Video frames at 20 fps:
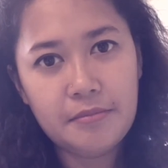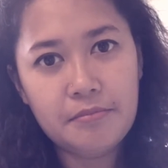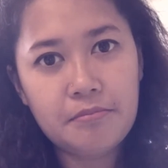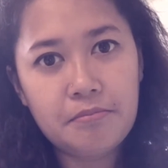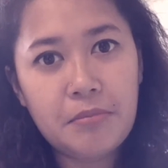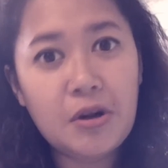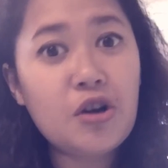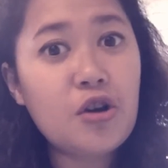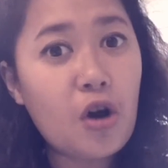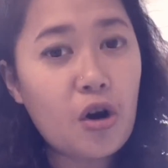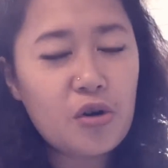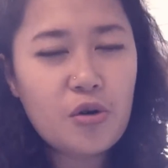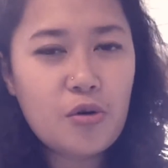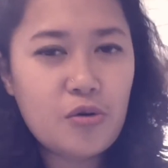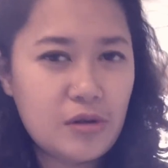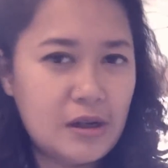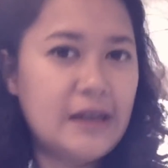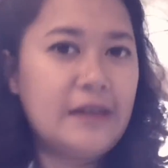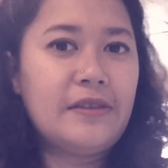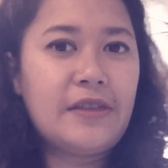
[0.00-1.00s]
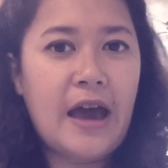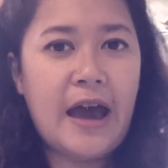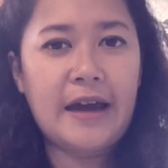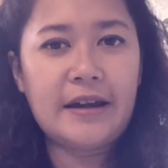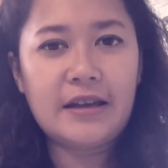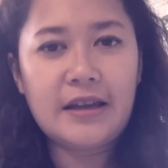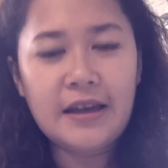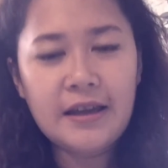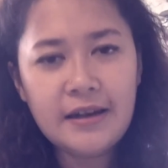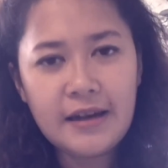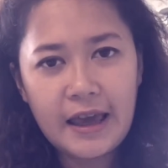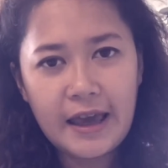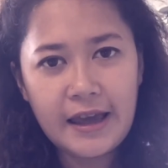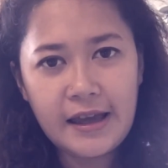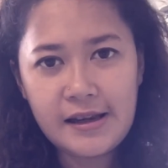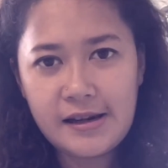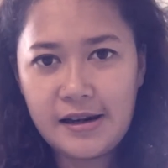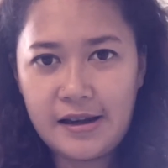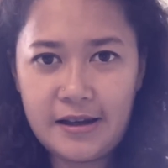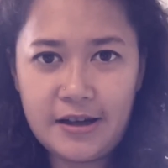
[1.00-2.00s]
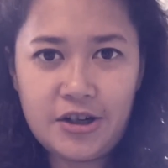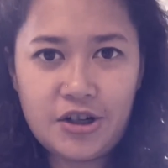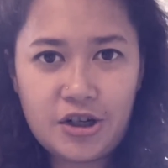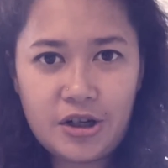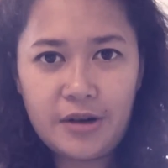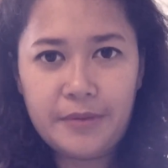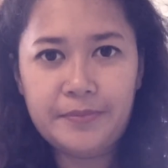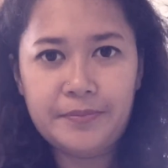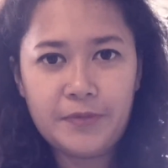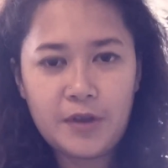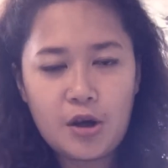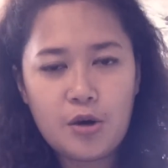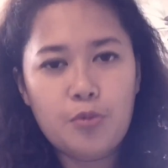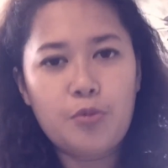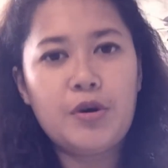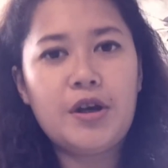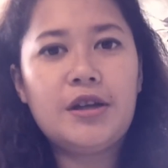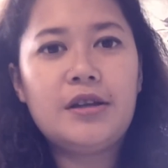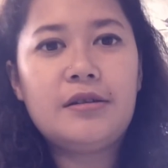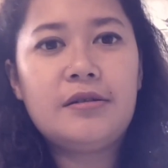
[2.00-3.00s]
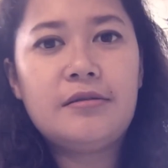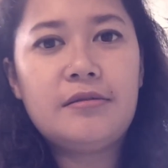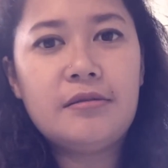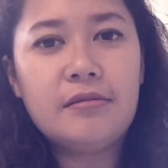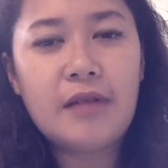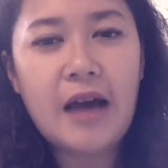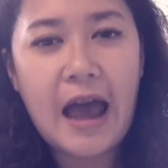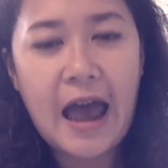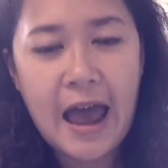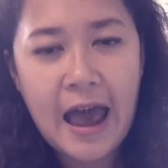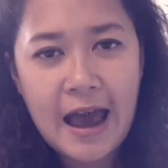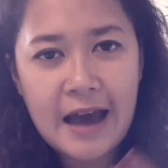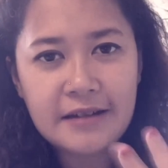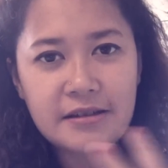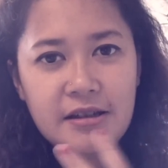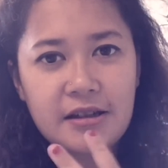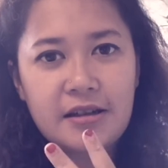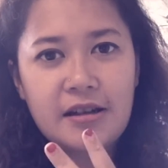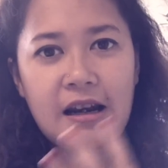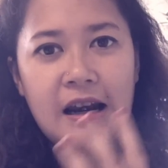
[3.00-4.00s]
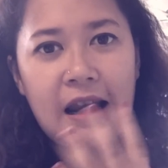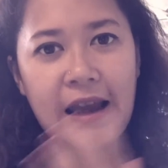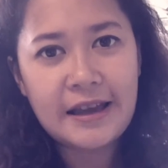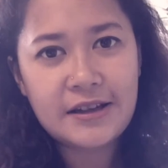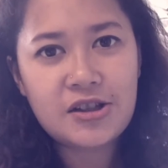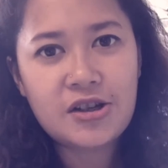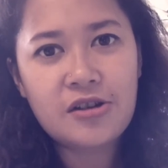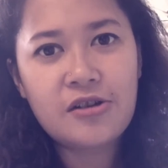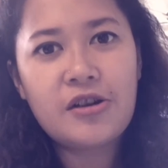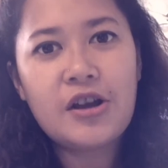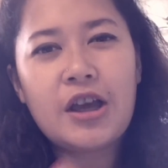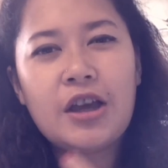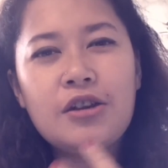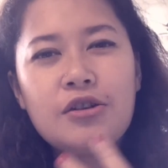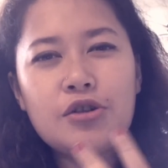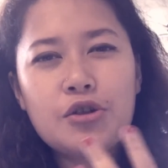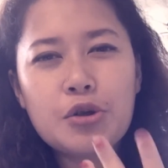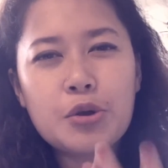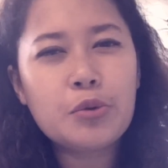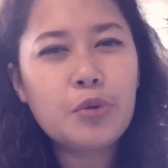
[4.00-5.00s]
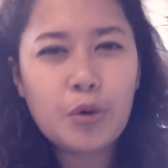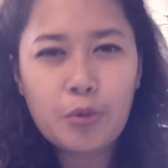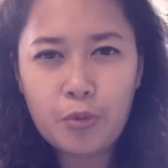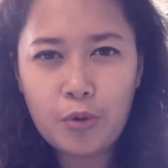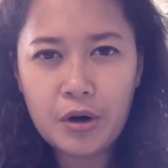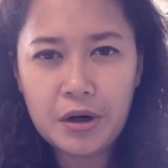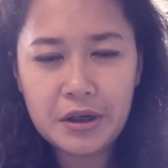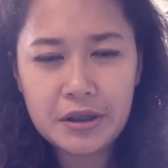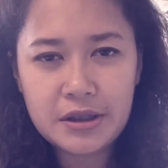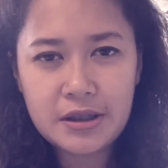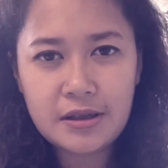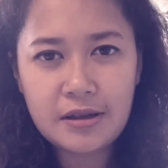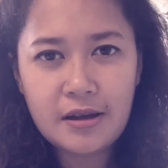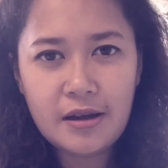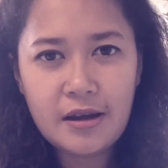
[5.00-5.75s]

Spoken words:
But not only that, in English, we add letter into a word